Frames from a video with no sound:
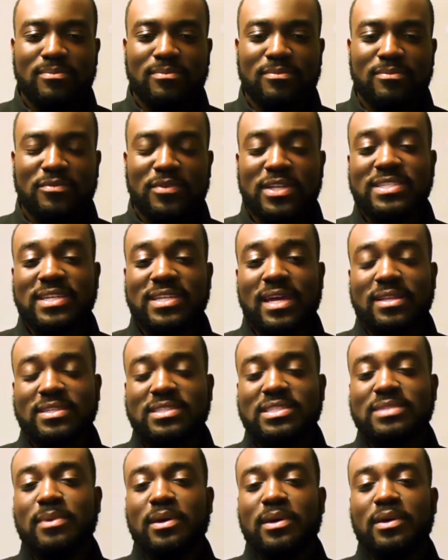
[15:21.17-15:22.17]
reaching out
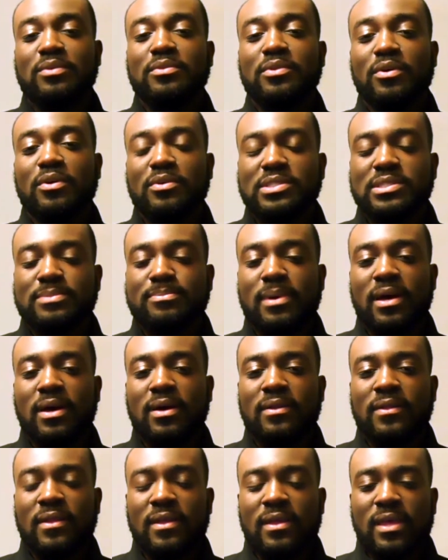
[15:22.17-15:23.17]
to somebody who knows about
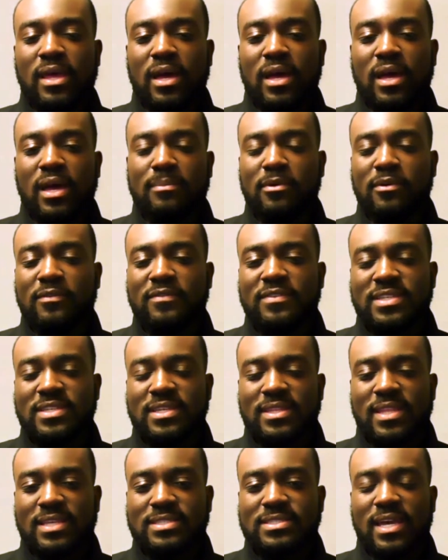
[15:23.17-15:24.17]
movies and
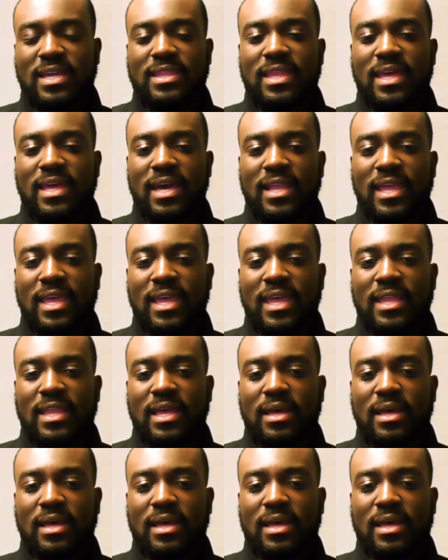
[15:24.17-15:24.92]
things like that, and